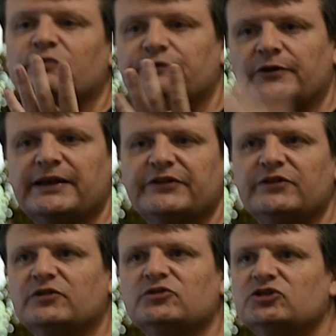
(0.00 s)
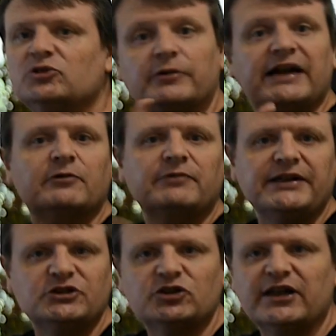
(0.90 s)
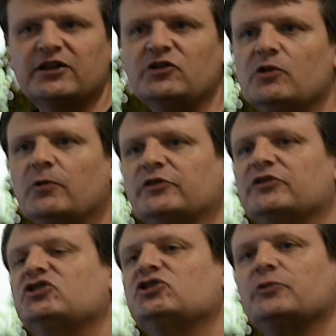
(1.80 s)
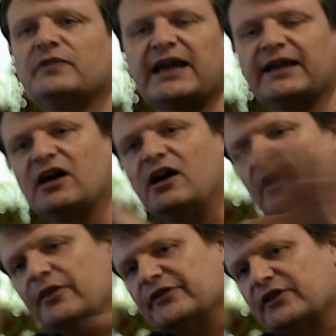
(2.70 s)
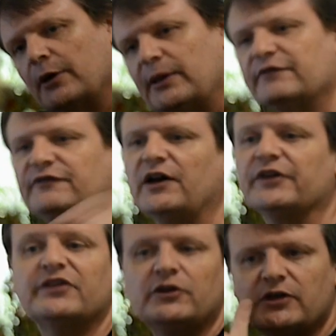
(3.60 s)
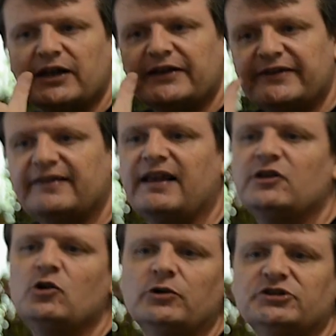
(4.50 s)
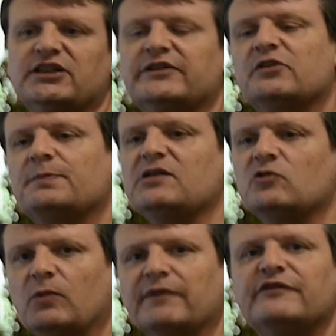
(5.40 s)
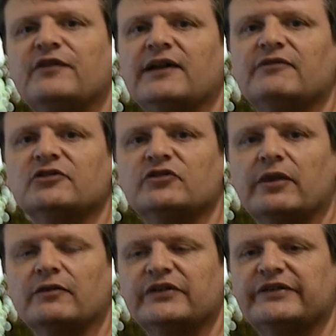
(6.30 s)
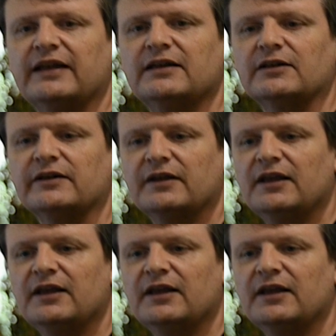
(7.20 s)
For instance, you're at a racetrack and you want to shoot that car that's going fast. So you're going to set your shutter speed to 1/500th of a second.